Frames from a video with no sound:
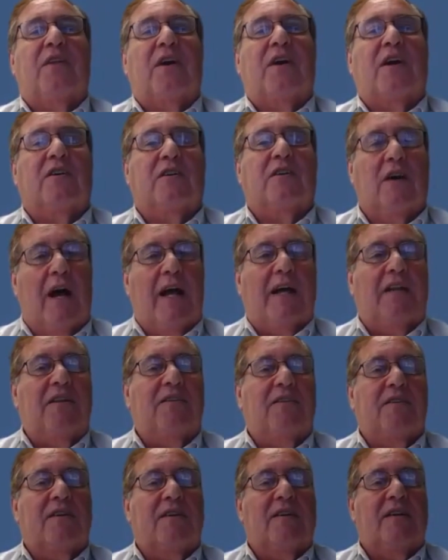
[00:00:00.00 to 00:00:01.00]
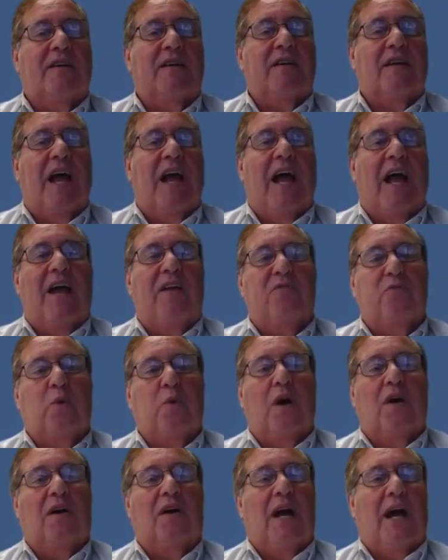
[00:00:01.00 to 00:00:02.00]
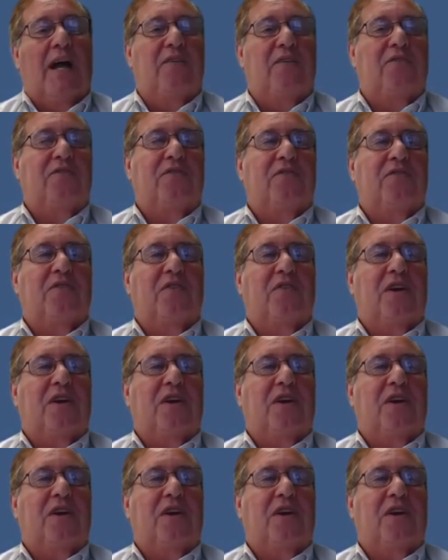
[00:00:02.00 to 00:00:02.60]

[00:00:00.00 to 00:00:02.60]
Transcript: the client as well as